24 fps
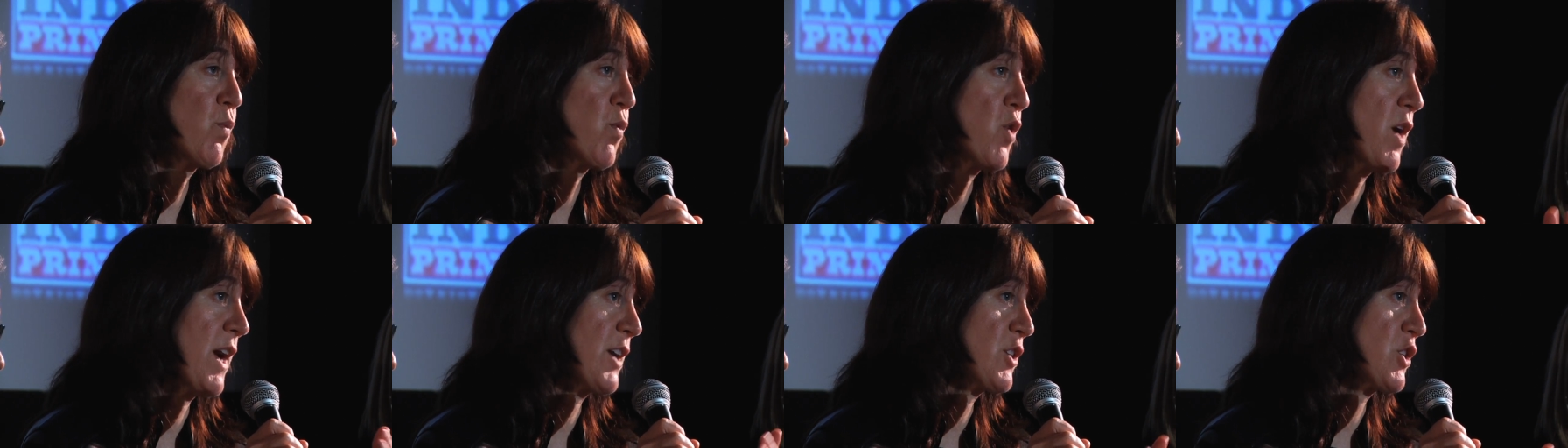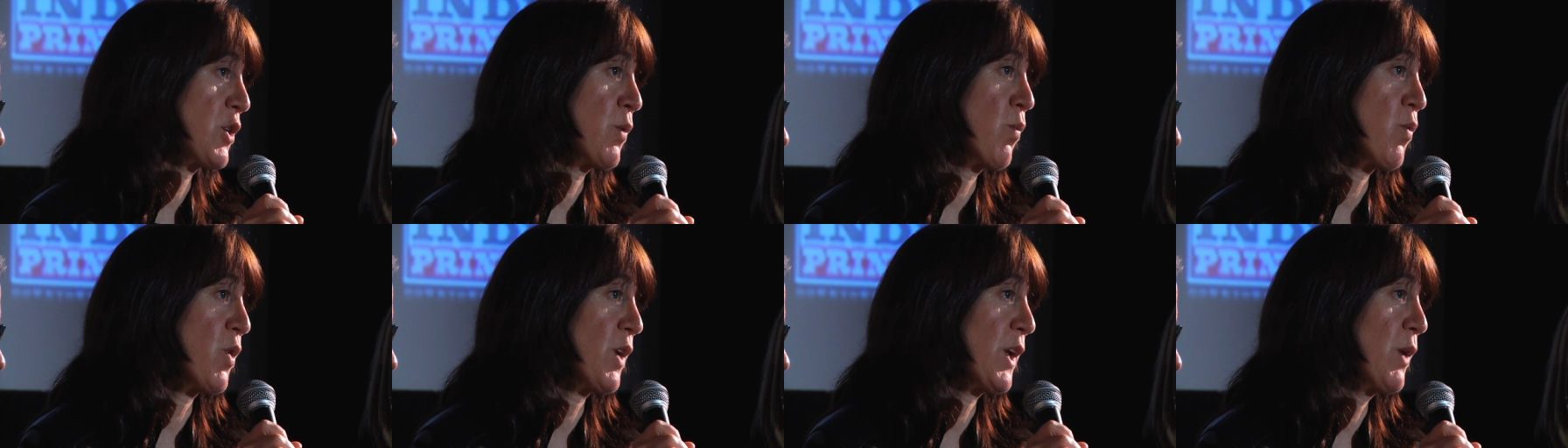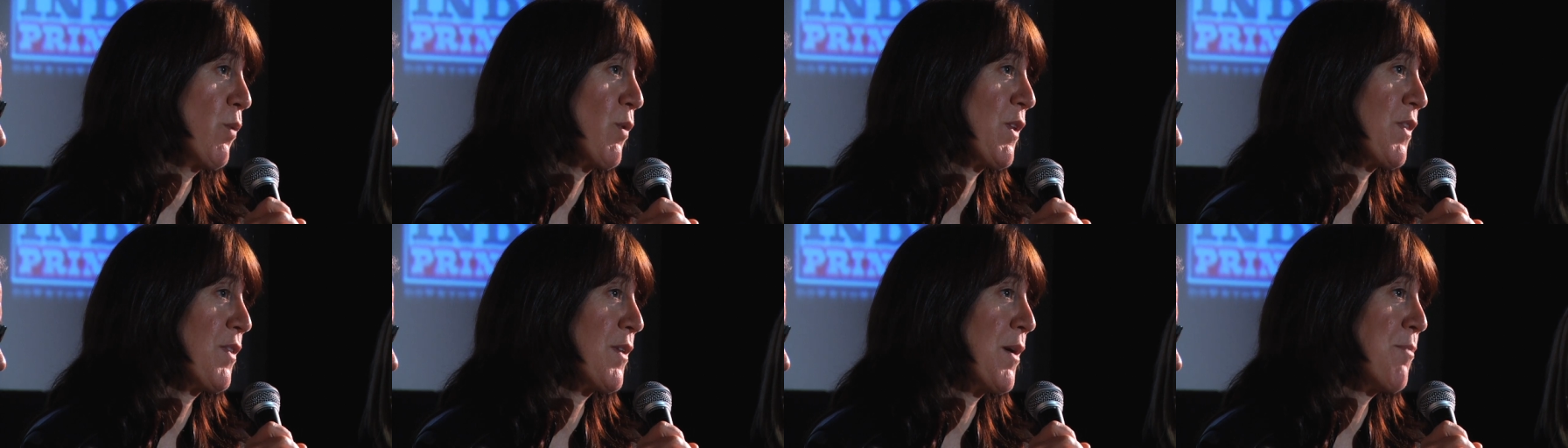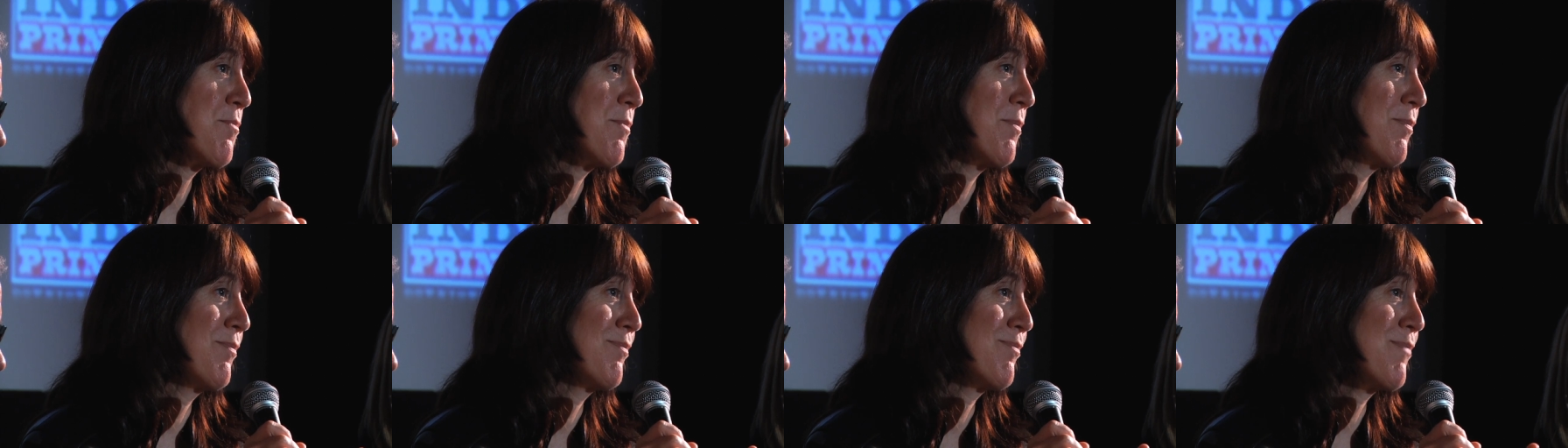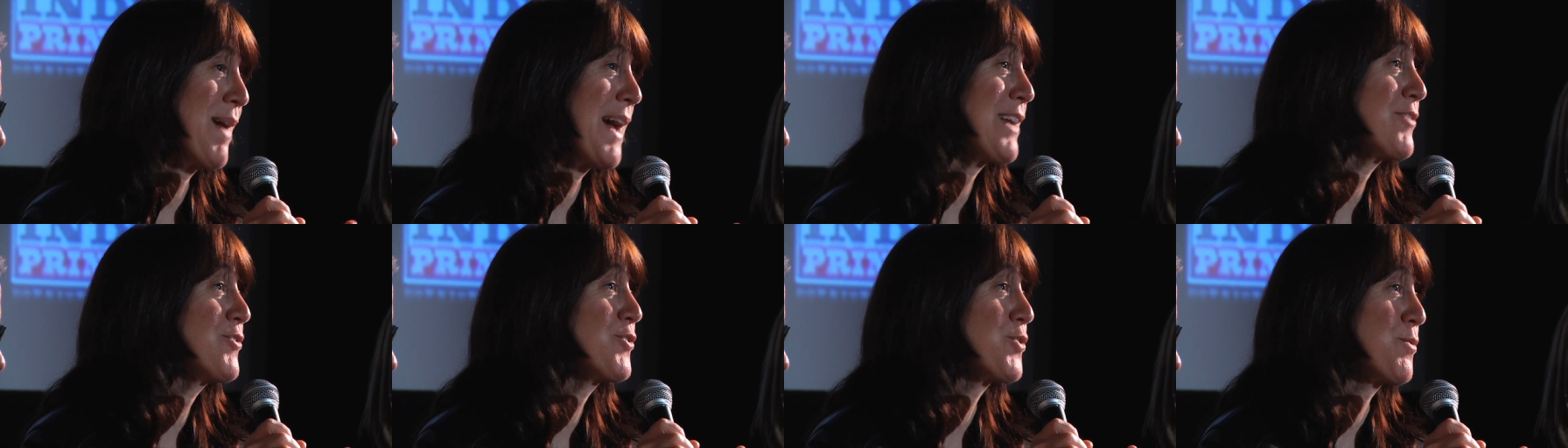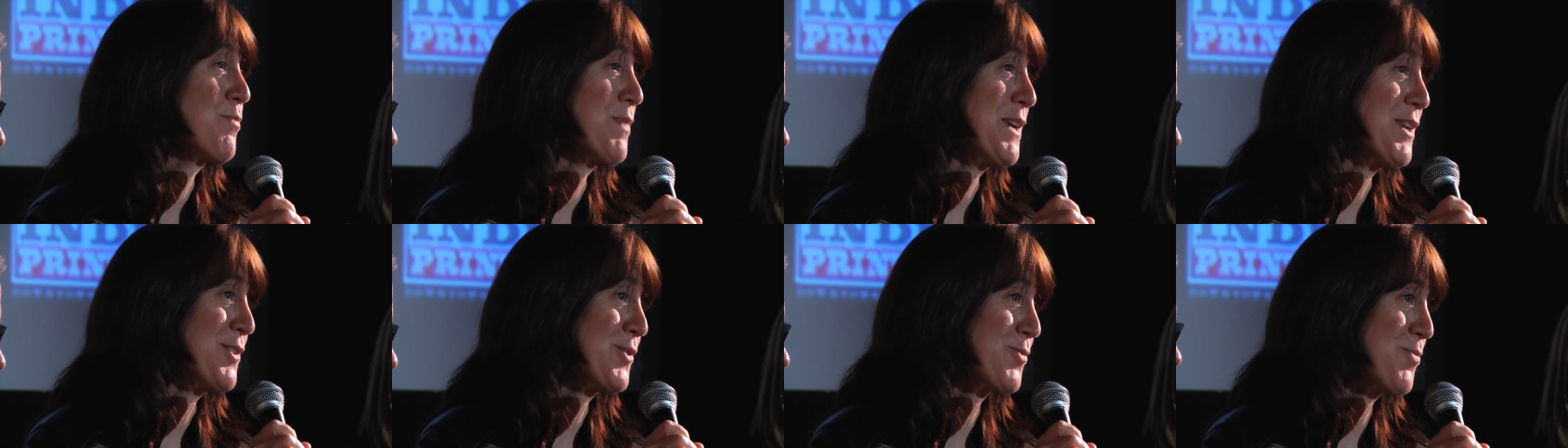We're actually working with a
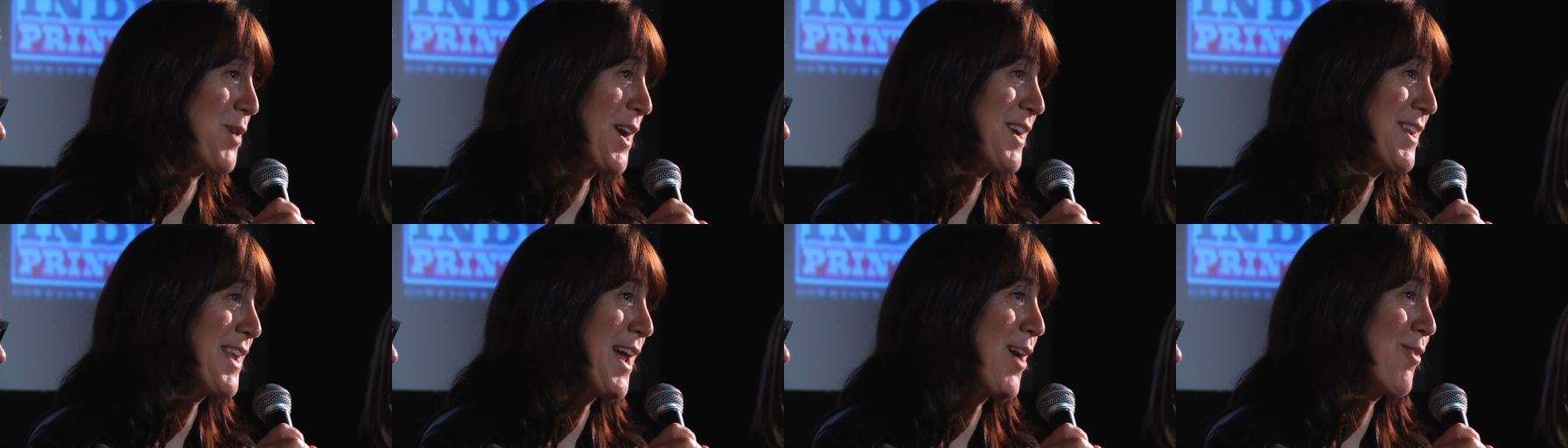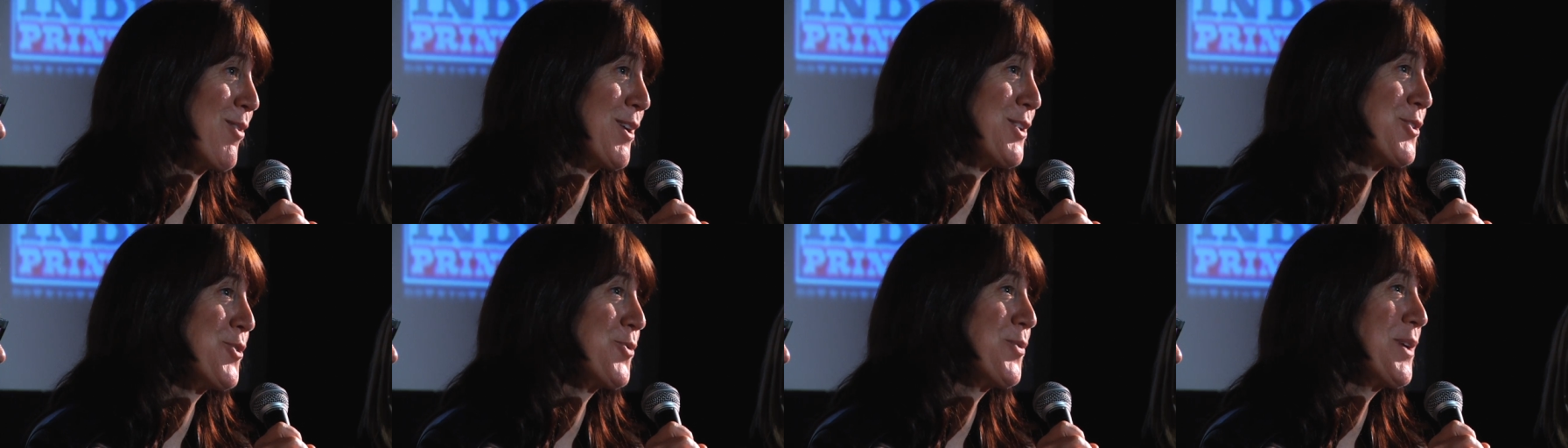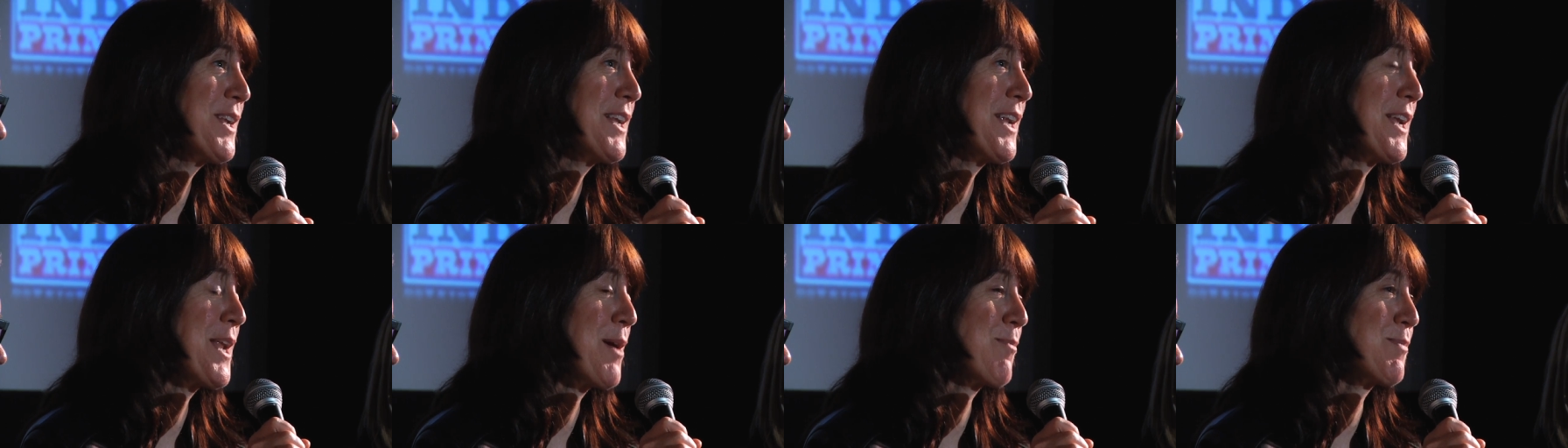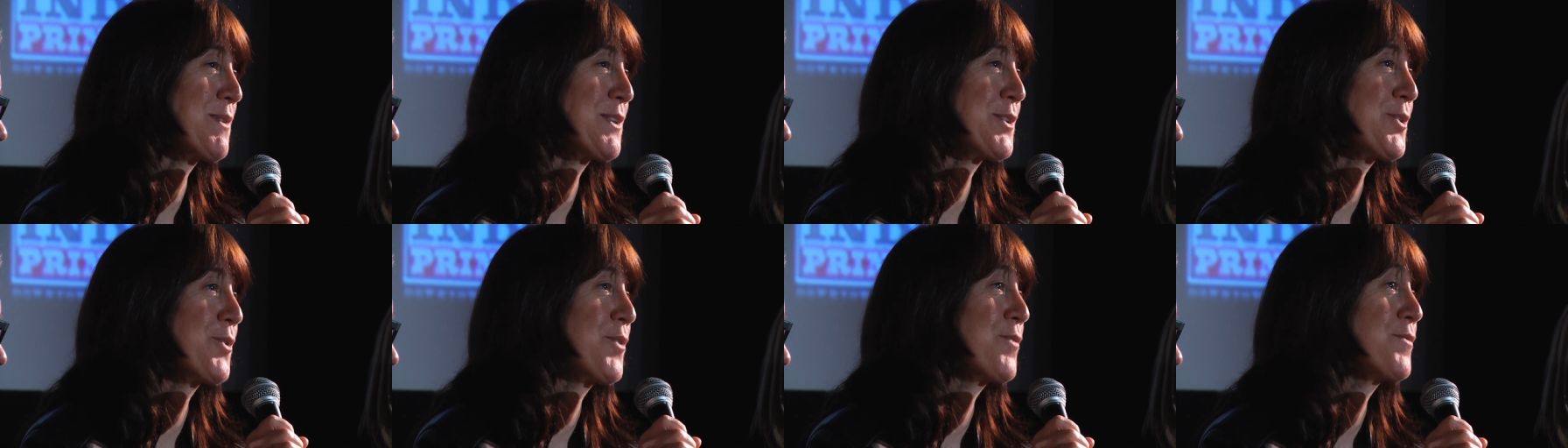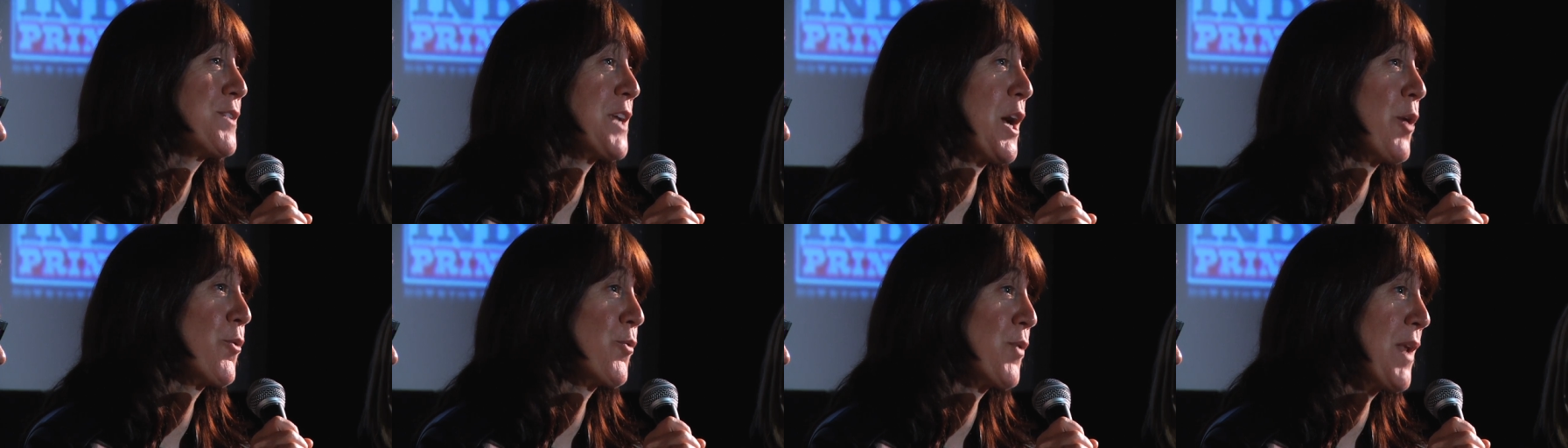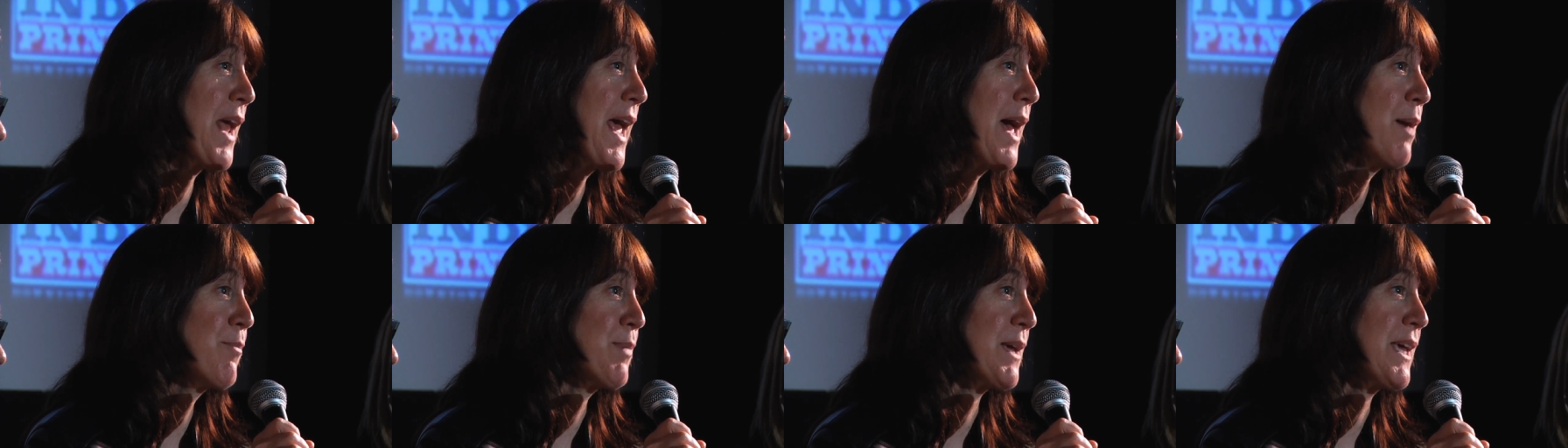masterpiece right now on doing an episode of Downton
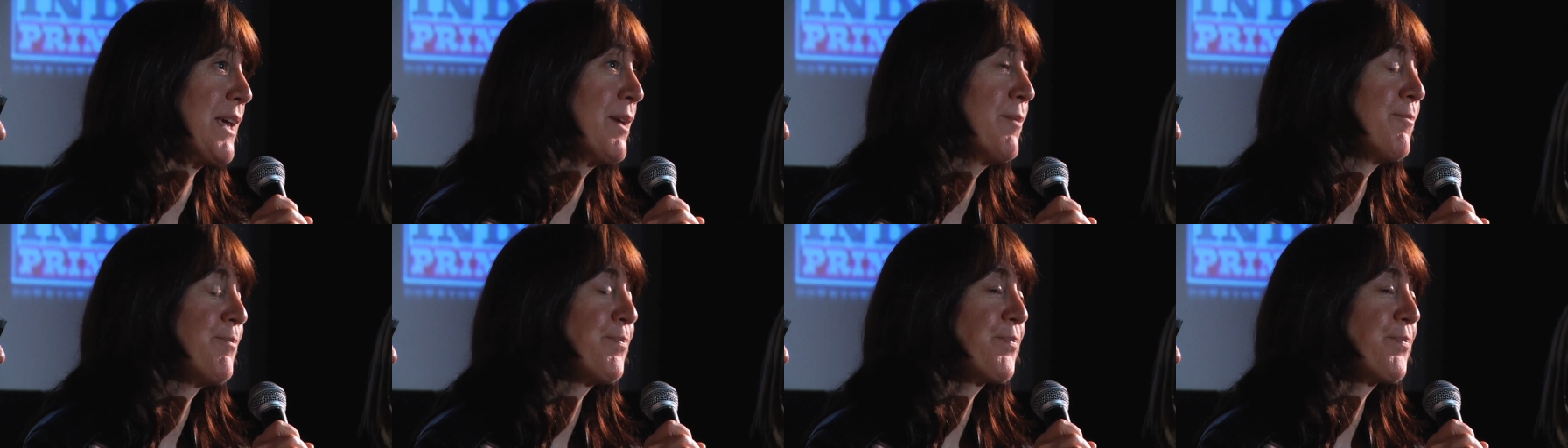Abbey